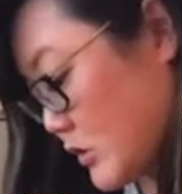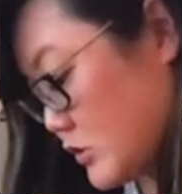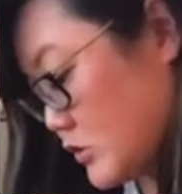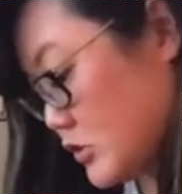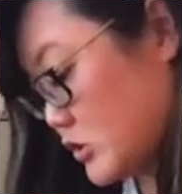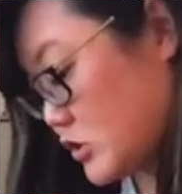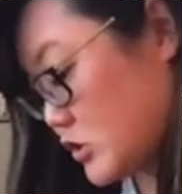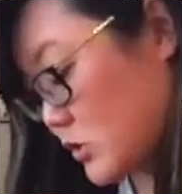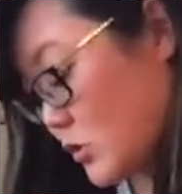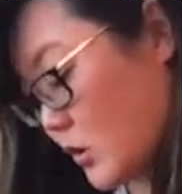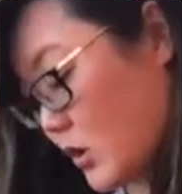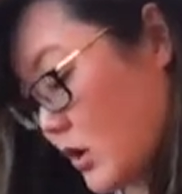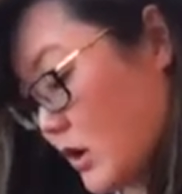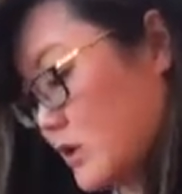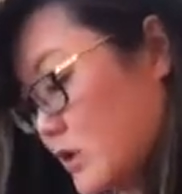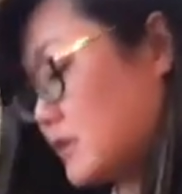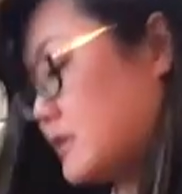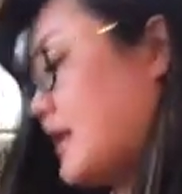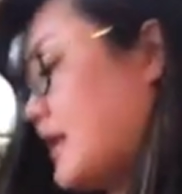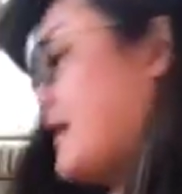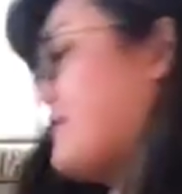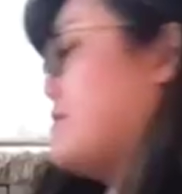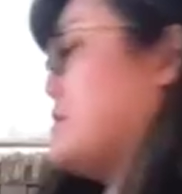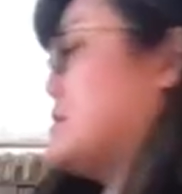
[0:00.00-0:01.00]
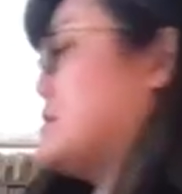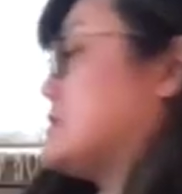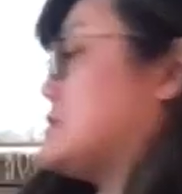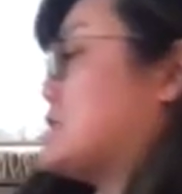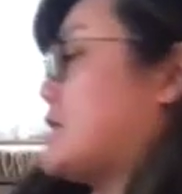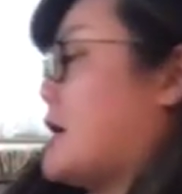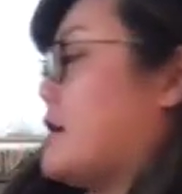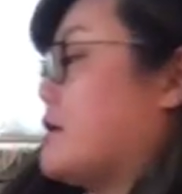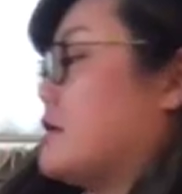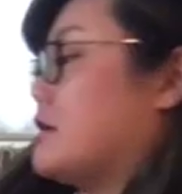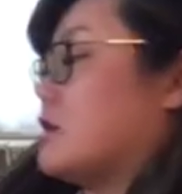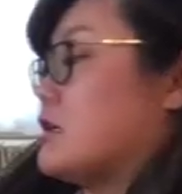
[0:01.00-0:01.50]
Door 11's
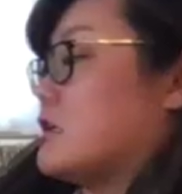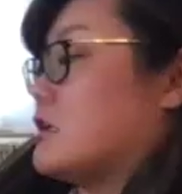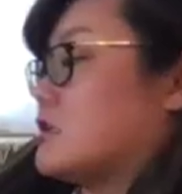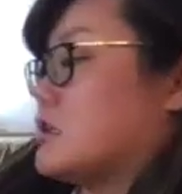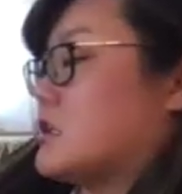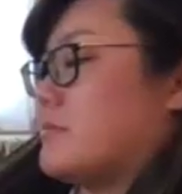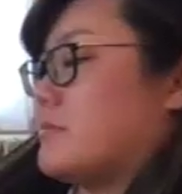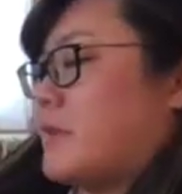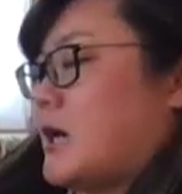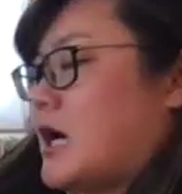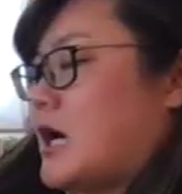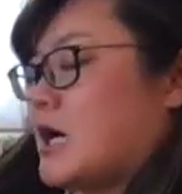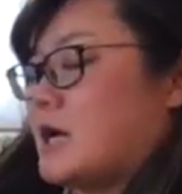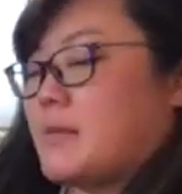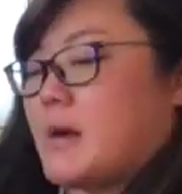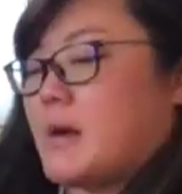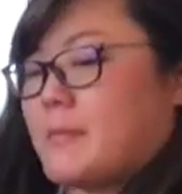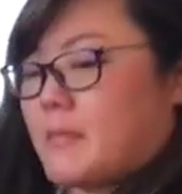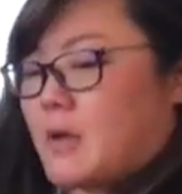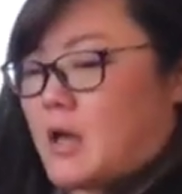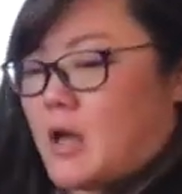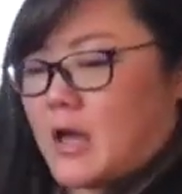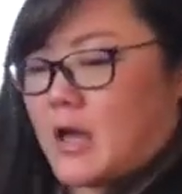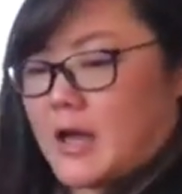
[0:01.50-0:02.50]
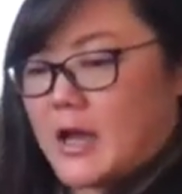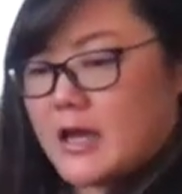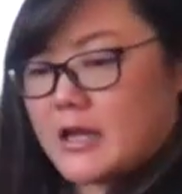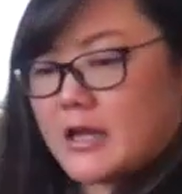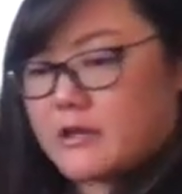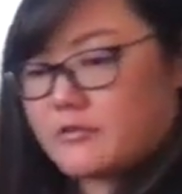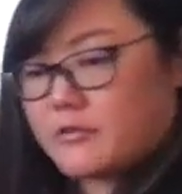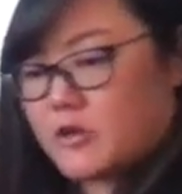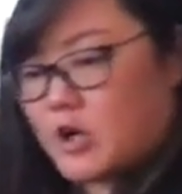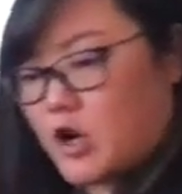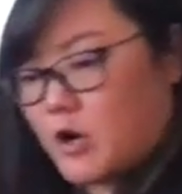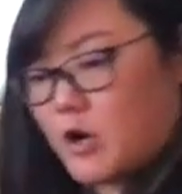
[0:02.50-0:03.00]
down here at the bottom. I'm kind of
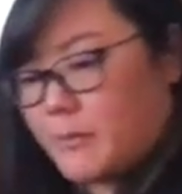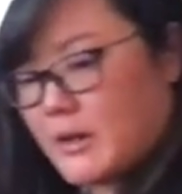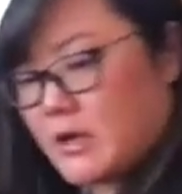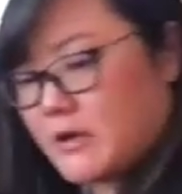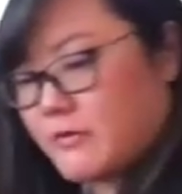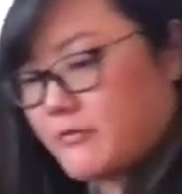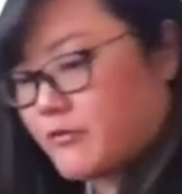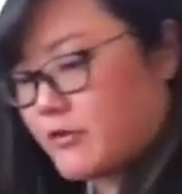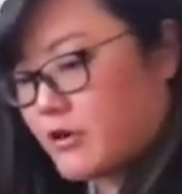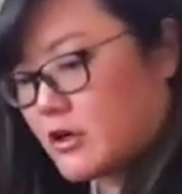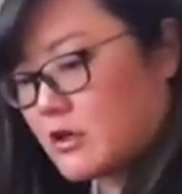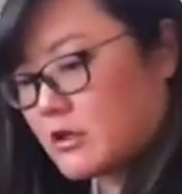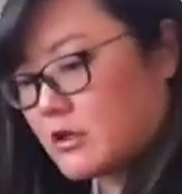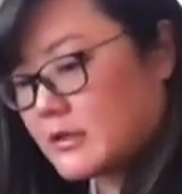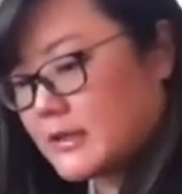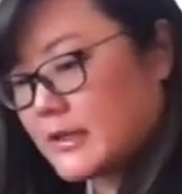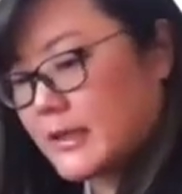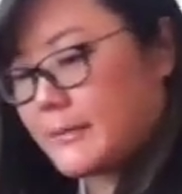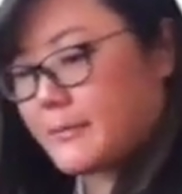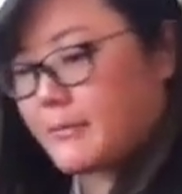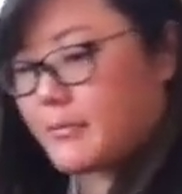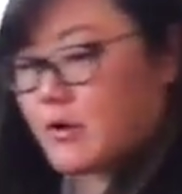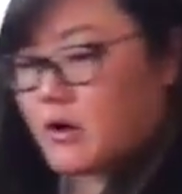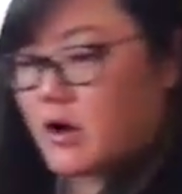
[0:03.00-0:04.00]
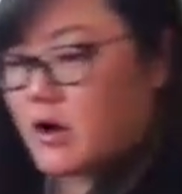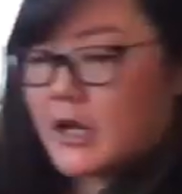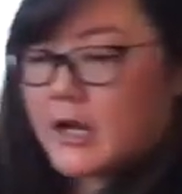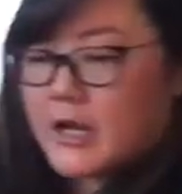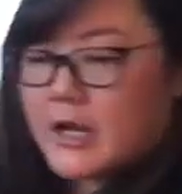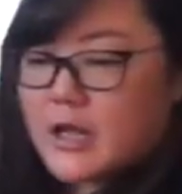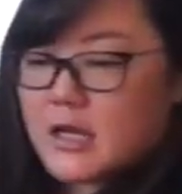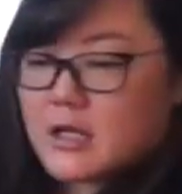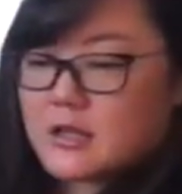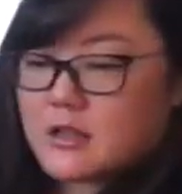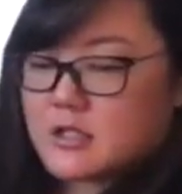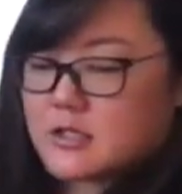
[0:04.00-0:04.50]
hoping for a lip
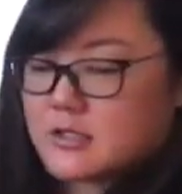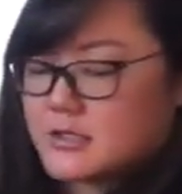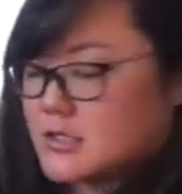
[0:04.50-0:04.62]
product.